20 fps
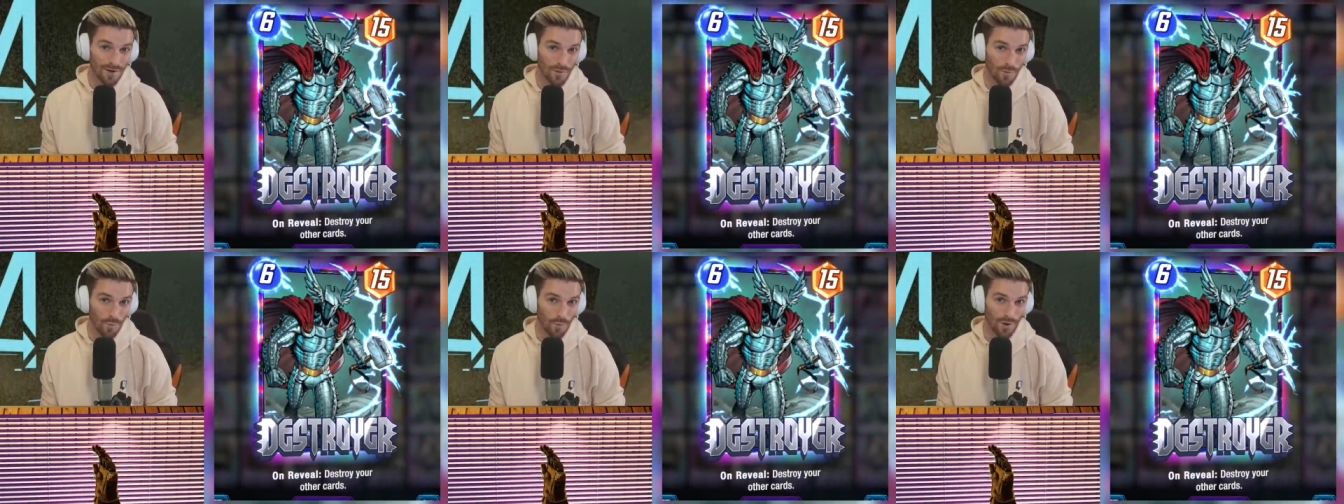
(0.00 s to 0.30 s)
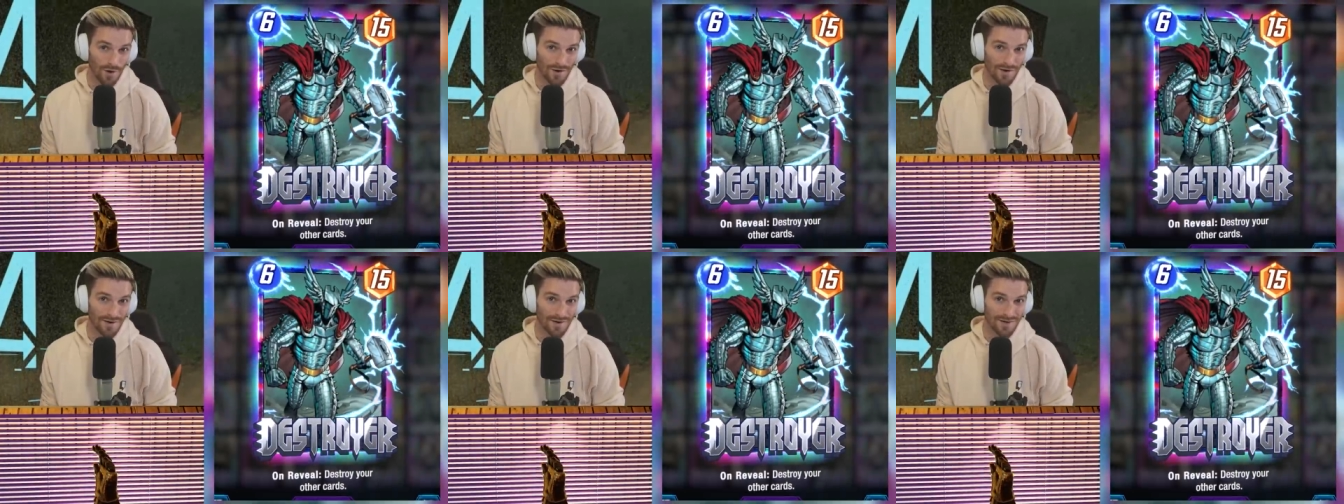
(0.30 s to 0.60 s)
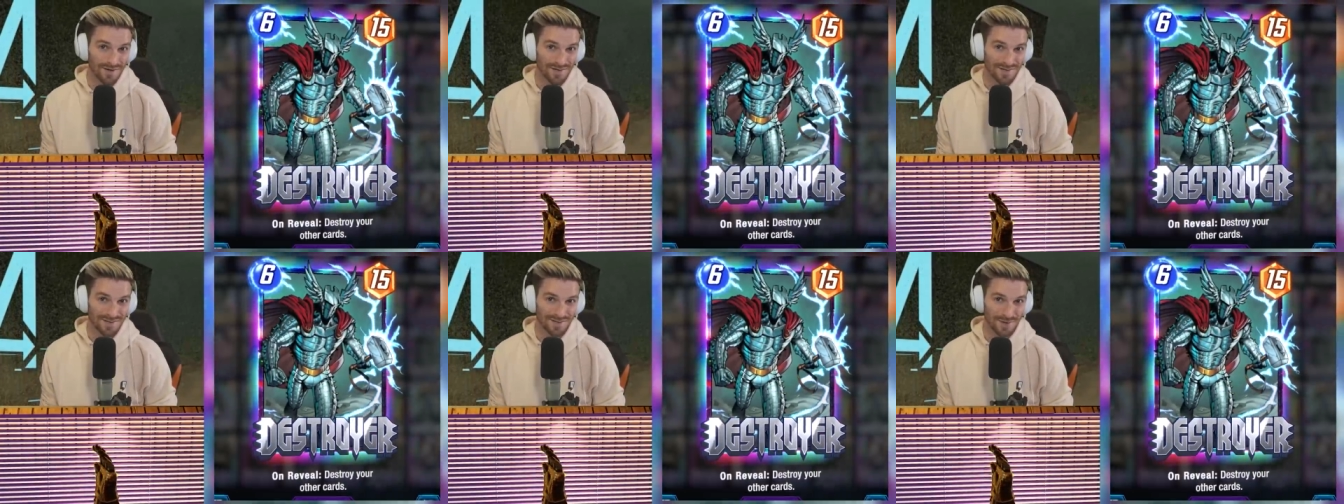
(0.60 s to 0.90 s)
one
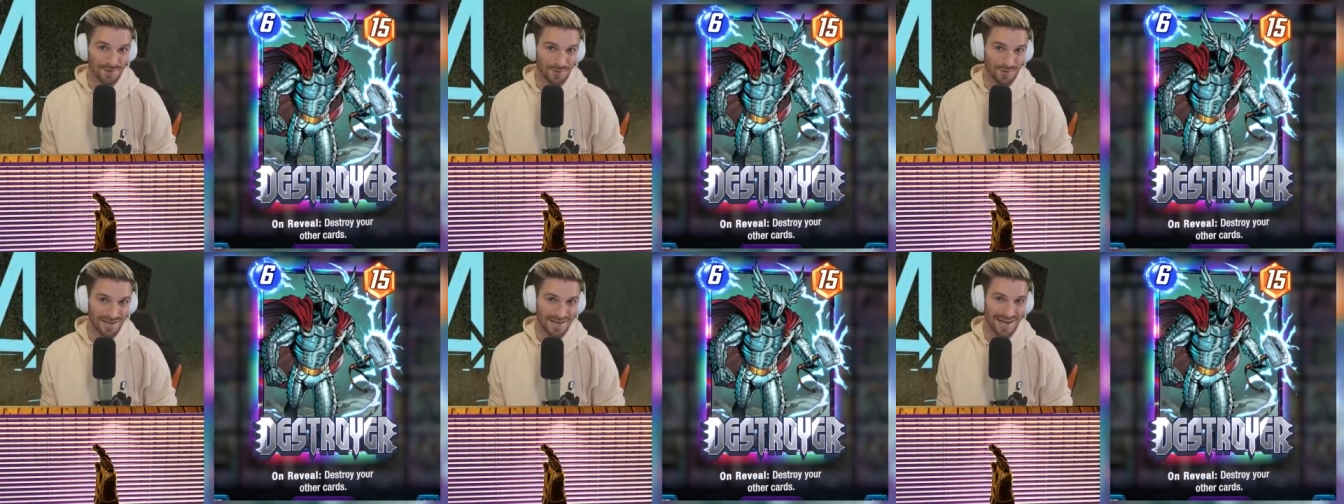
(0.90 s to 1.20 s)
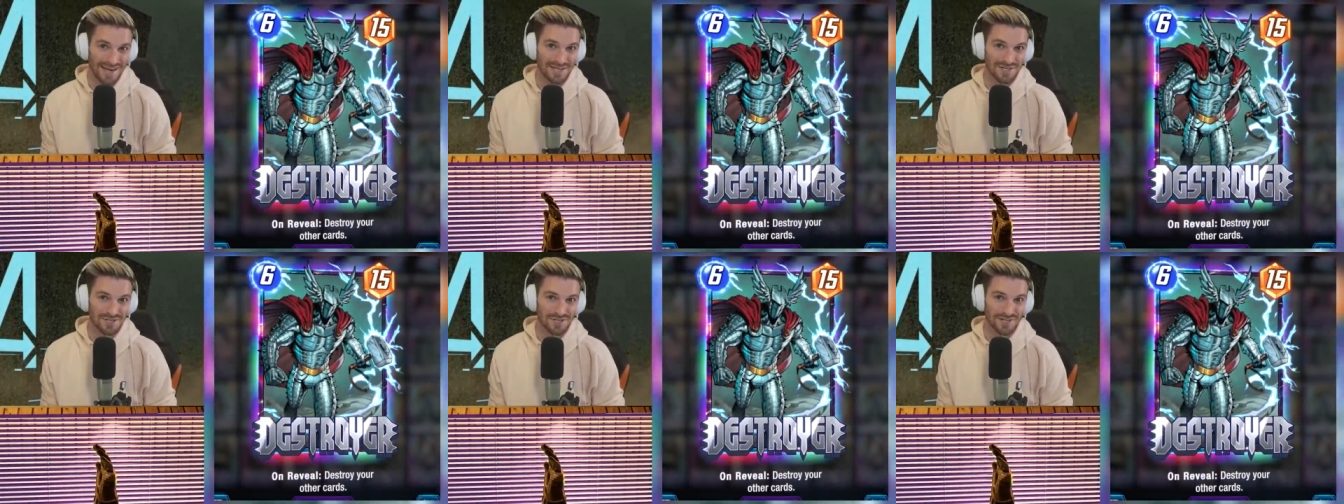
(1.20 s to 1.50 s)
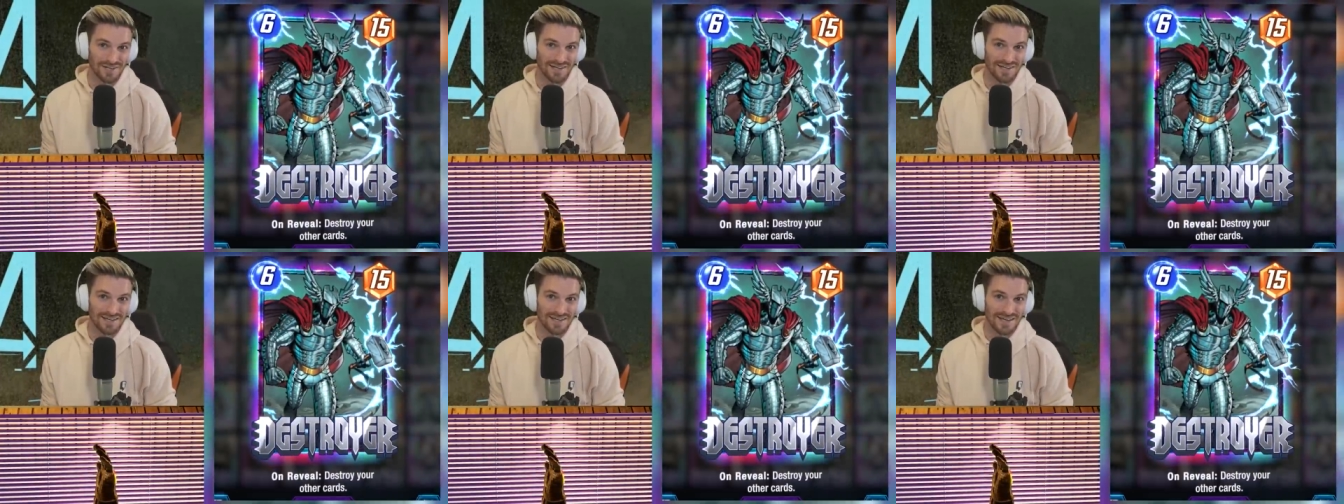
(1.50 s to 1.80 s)

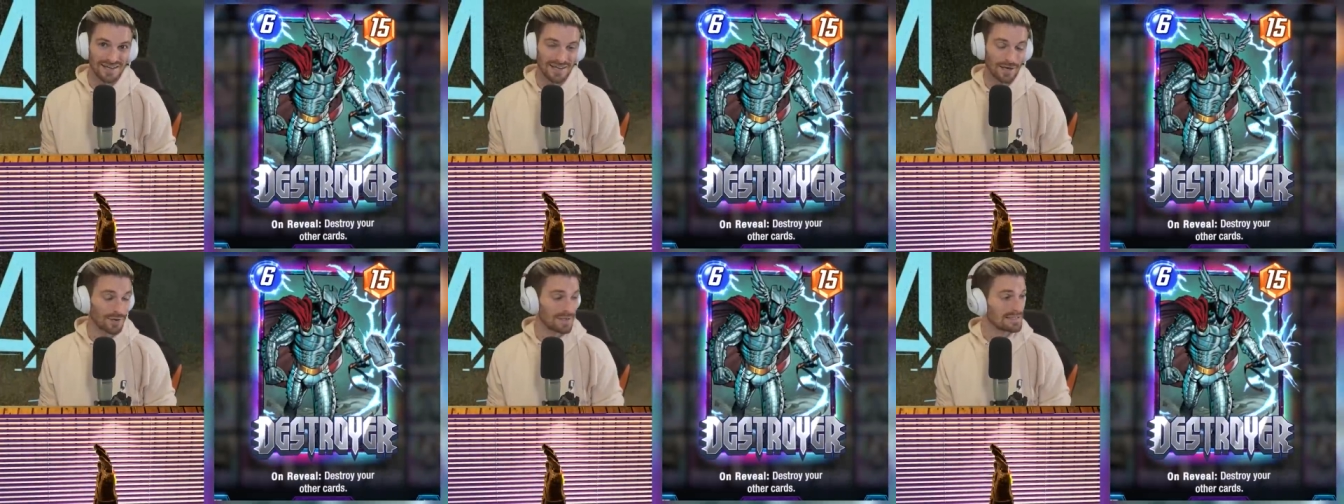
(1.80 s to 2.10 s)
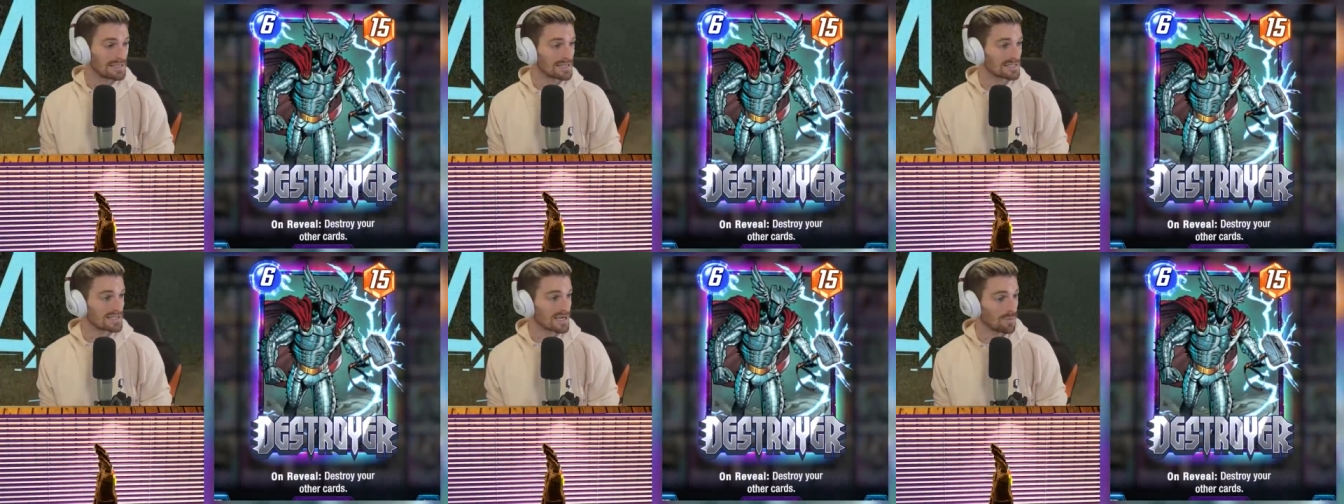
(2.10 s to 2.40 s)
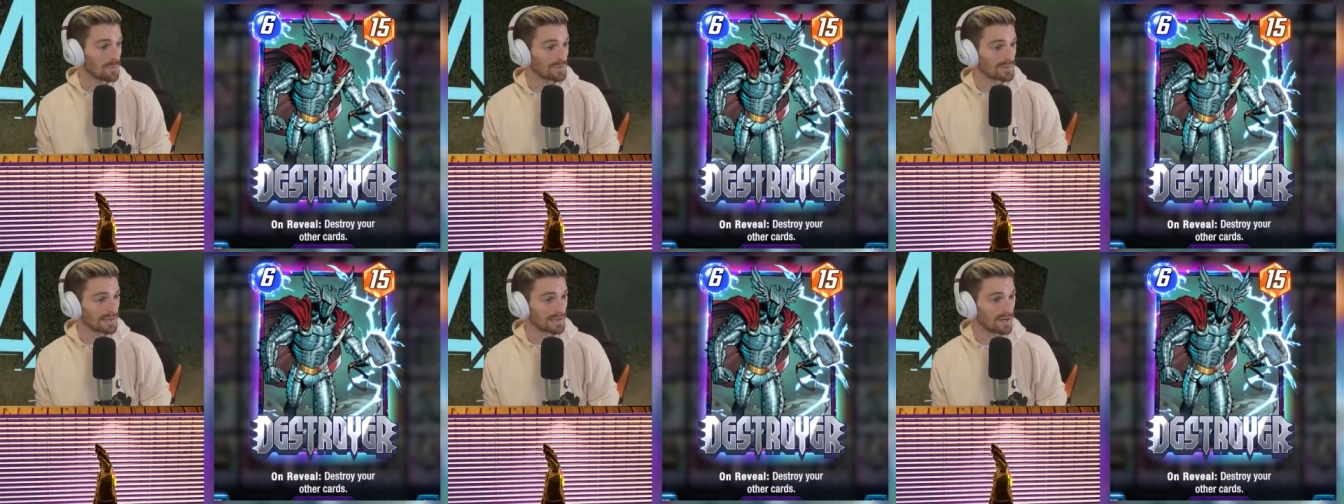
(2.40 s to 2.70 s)
location. Now, he does
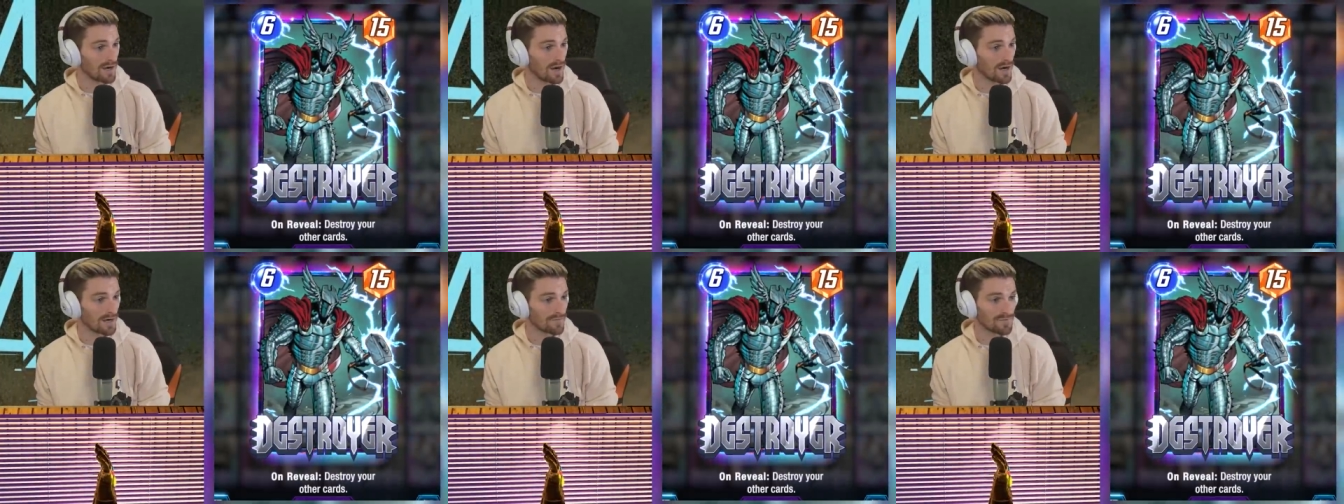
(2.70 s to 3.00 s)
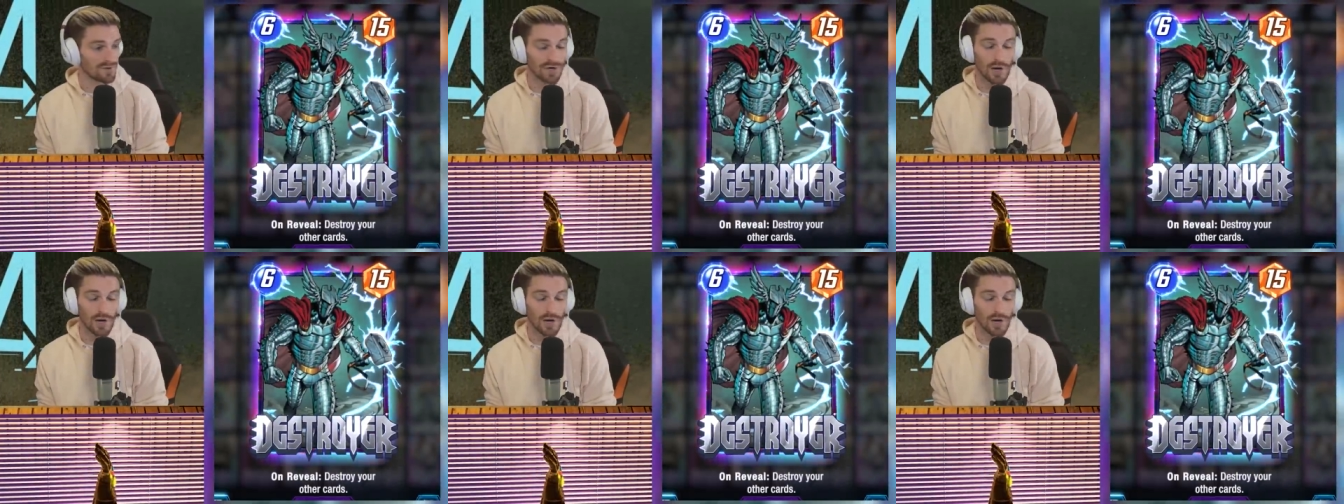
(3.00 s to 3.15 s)
come with the con of, you